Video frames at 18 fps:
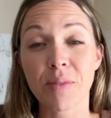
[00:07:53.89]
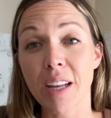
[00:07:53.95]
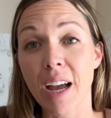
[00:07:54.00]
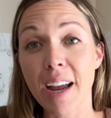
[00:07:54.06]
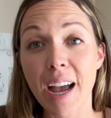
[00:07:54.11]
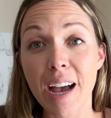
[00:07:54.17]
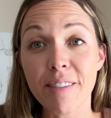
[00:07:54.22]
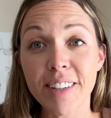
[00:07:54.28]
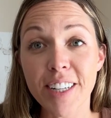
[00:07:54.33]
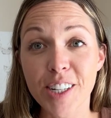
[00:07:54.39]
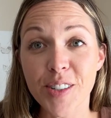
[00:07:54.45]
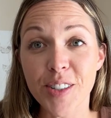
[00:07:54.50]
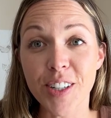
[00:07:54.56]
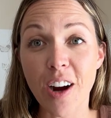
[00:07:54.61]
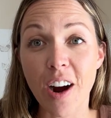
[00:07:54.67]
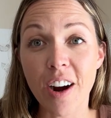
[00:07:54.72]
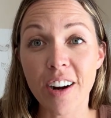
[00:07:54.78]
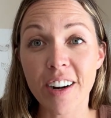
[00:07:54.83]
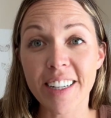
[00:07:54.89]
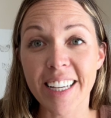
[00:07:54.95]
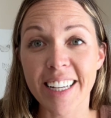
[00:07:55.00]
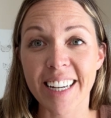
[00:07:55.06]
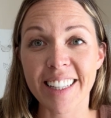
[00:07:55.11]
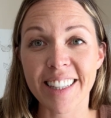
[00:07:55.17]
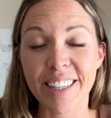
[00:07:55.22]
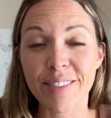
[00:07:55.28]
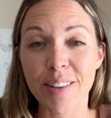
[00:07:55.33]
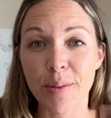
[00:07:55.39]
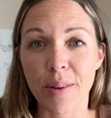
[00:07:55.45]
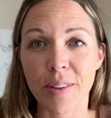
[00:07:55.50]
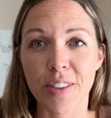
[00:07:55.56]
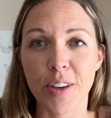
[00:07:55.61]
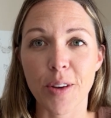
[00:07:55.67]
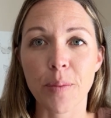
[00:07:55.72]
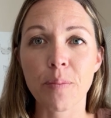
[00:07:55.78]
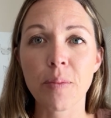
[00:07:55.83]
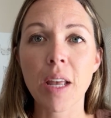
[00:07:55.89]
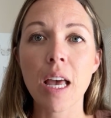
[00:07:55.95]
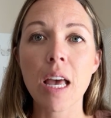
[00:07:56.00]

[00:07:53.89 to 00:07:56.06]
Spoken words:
I have an extra card. Can I leave it with you?